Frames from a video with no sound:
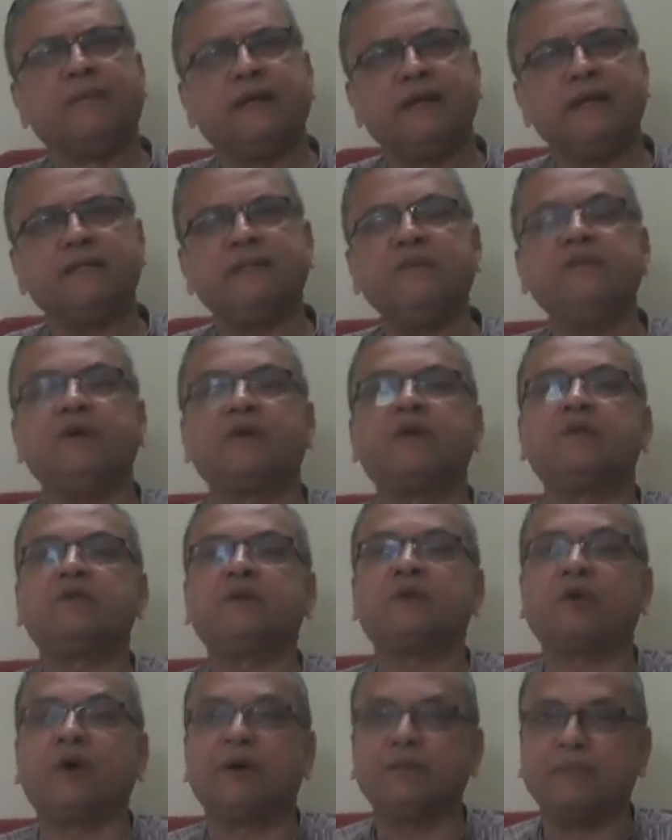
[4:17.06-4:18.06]
then I think we are on
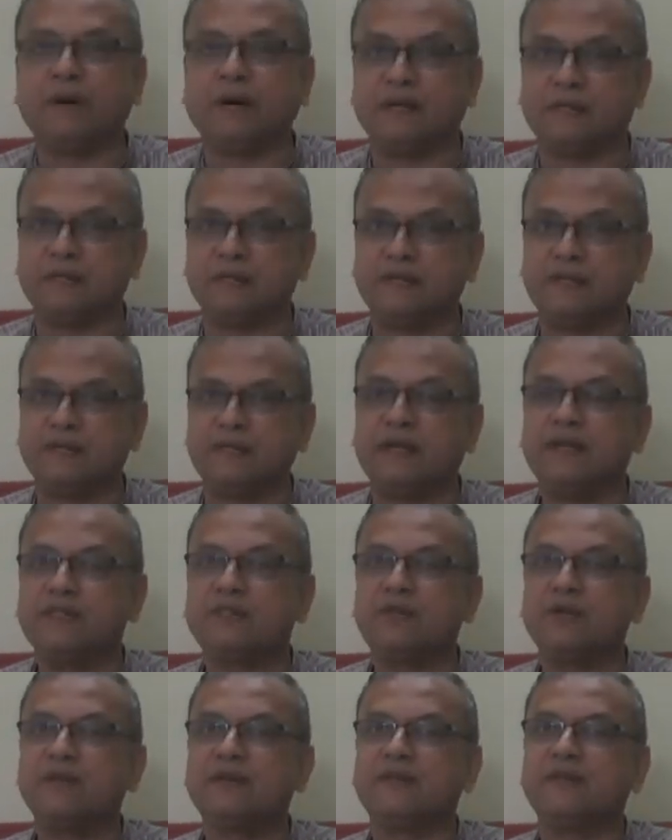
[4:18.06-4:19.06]
the wrong path that is
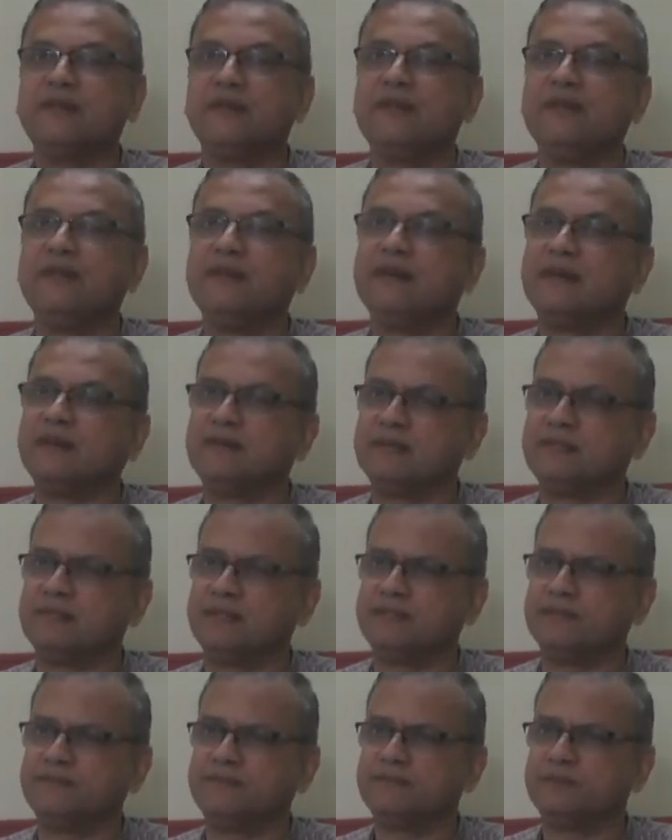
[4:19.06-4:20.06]
not really
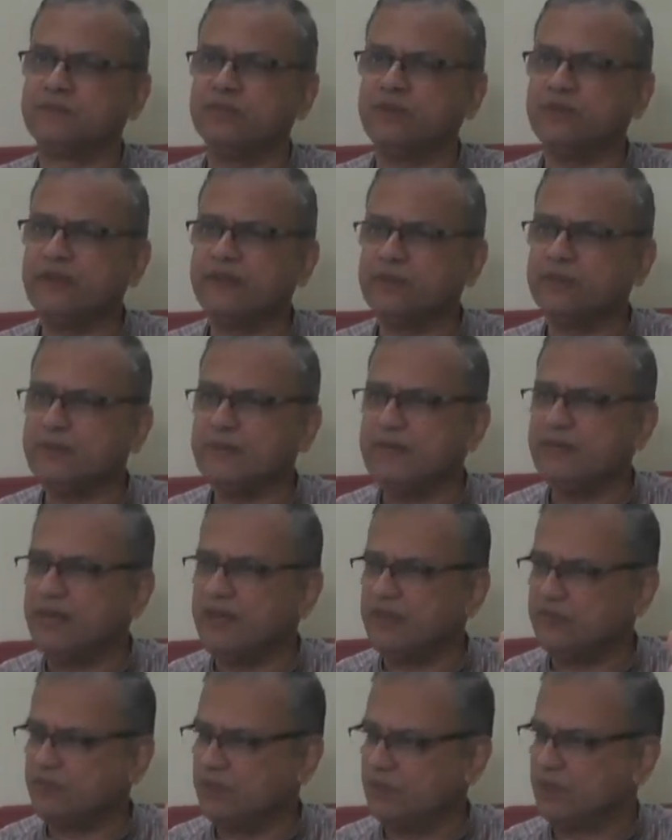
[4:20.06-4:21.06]
Christian. So we have to be
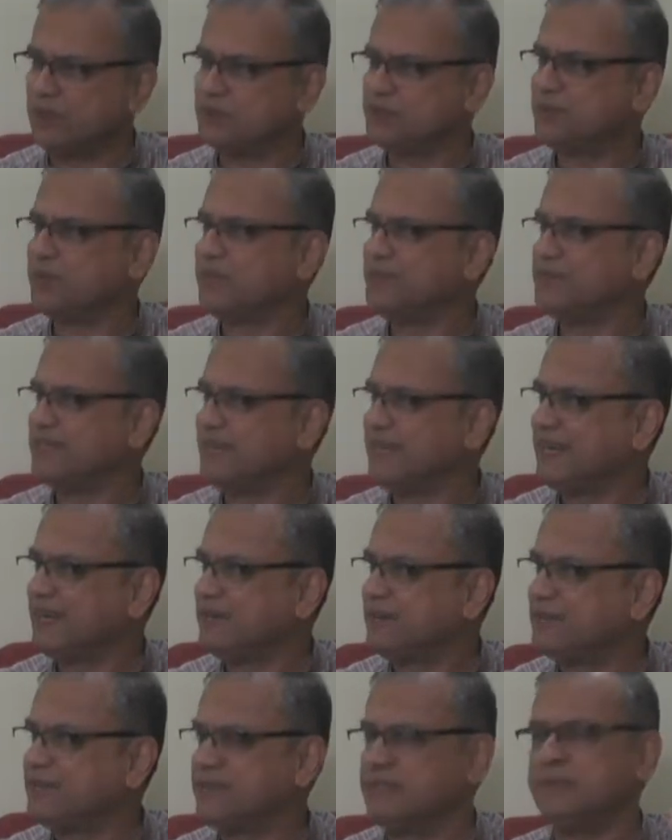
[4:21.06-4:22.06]
careful also of the kind
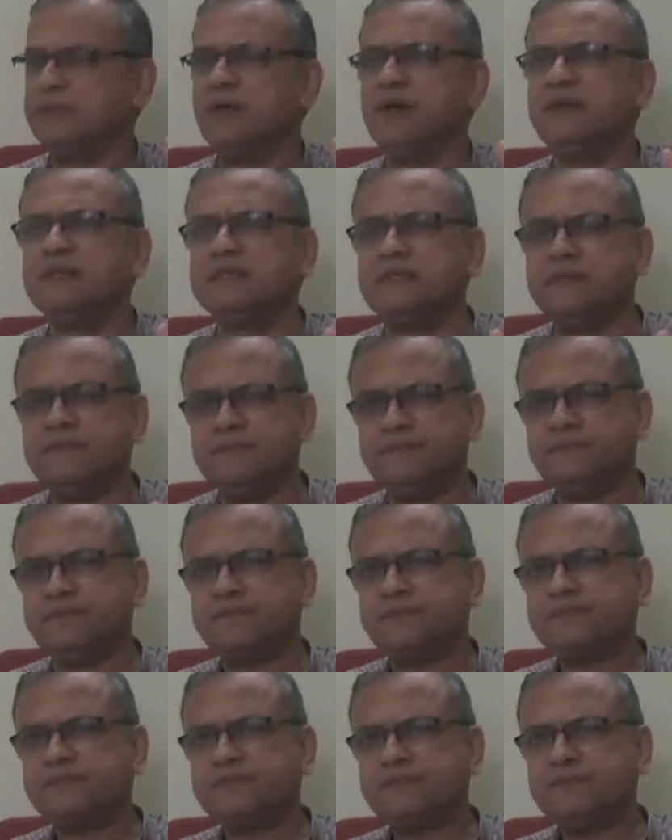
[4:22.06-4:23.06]
of terminology.
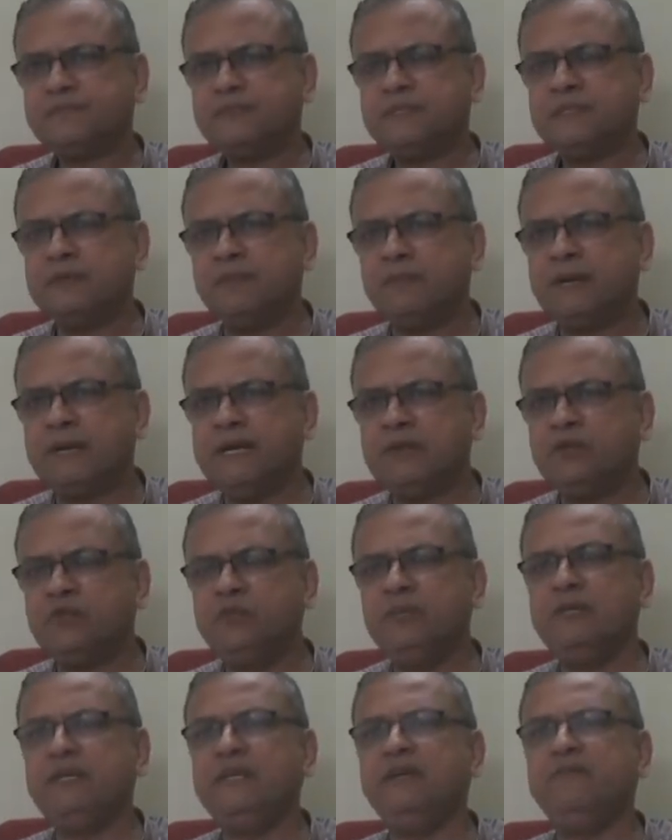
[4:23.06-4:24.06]
But I do
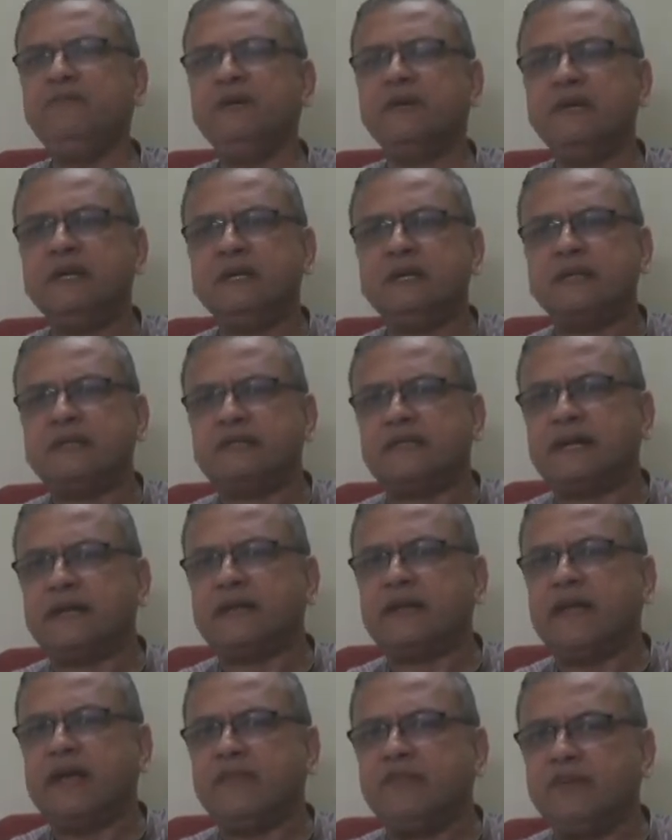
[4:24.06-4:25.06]
believe
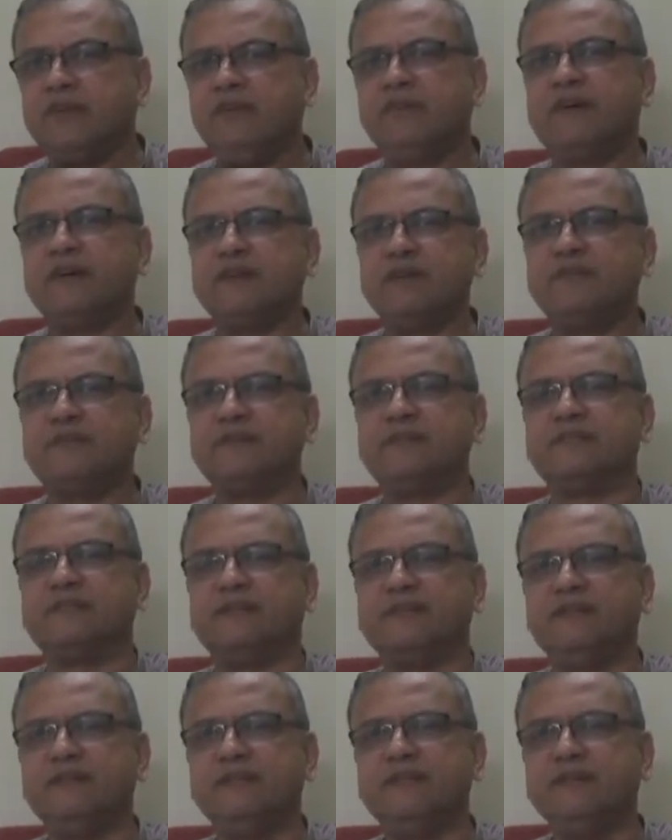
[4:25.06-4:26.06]
that every one of us,
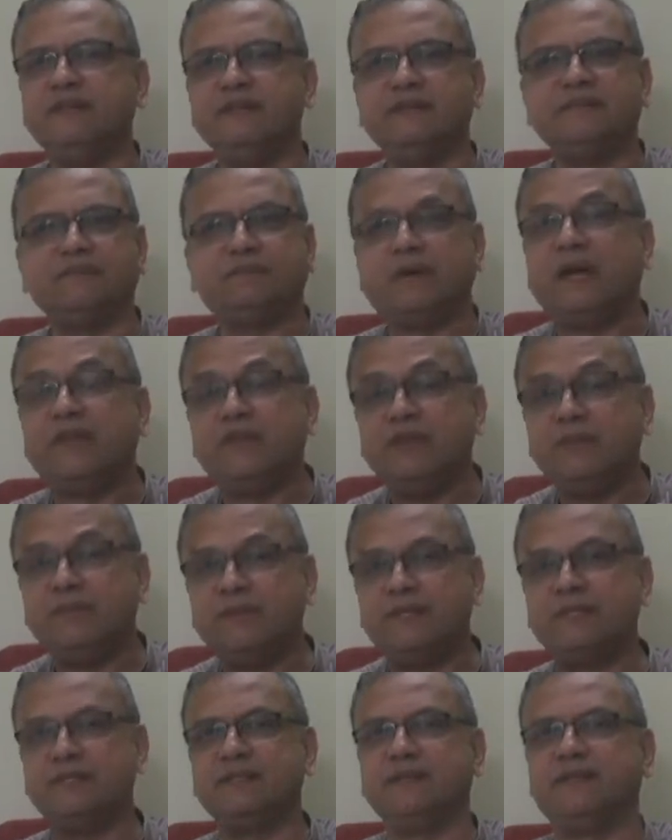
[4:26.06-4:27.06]
every every
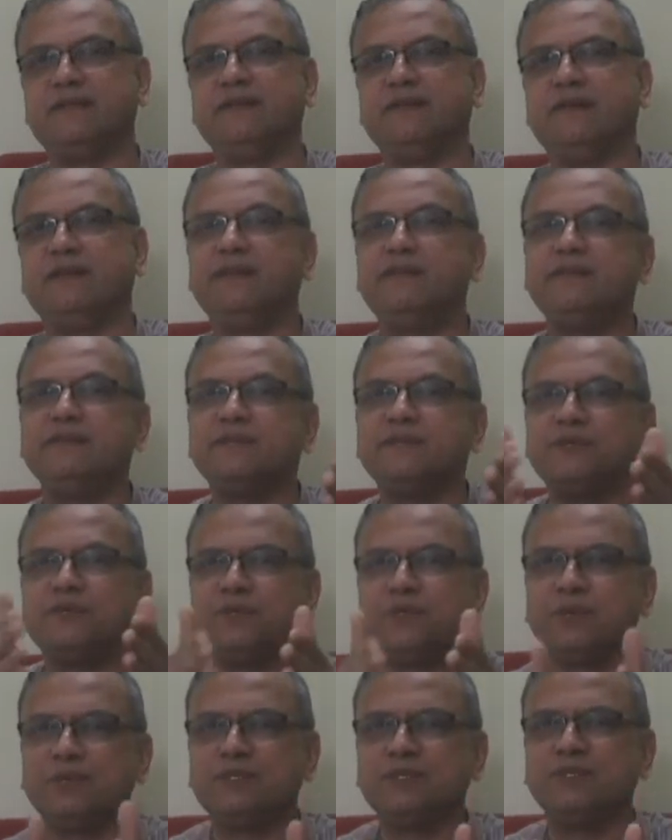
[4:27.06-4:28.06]
person is
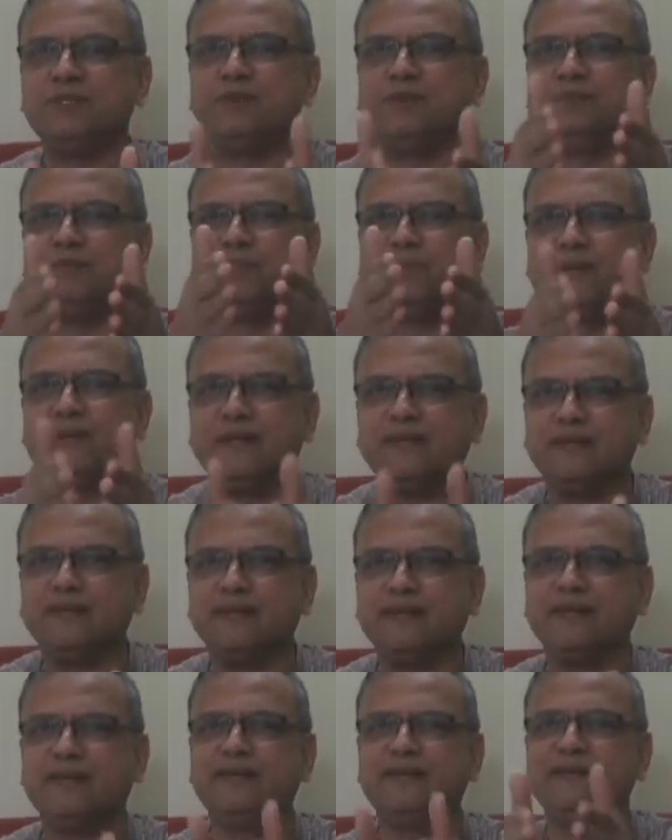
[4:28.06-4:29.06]
social,
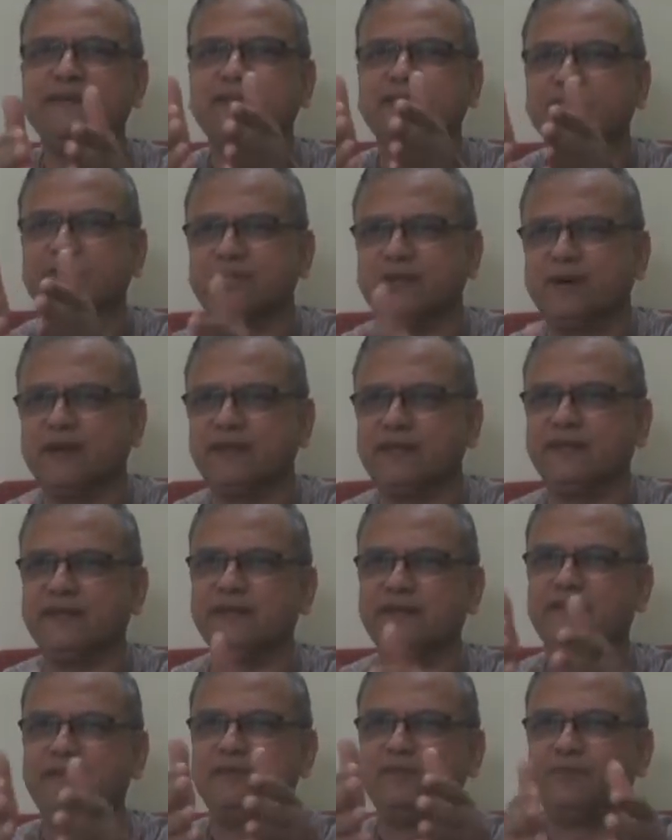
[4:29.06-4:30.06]
political,
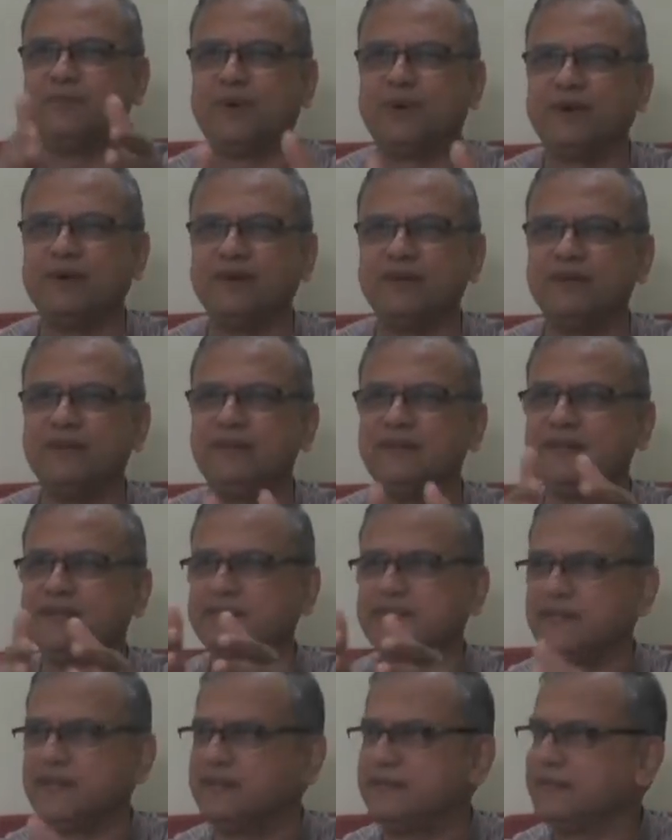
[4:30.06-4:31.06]
historical, moral,
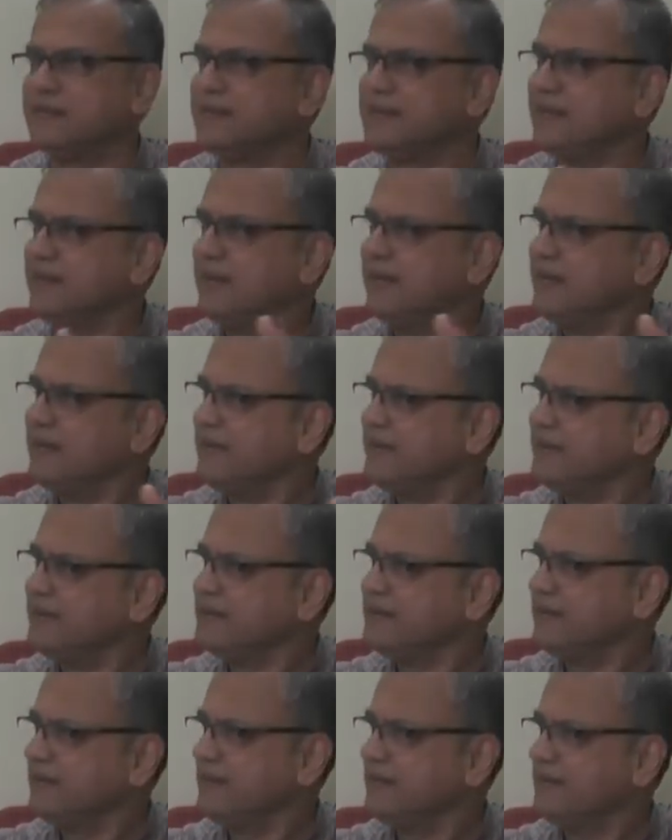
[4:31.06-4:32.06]
aesthetic, and
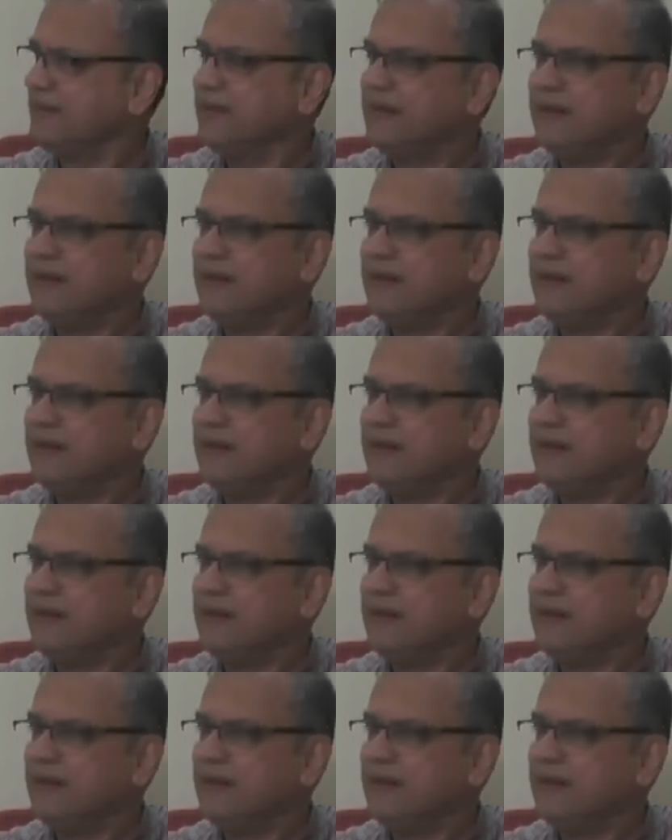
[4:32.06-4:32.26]
everything.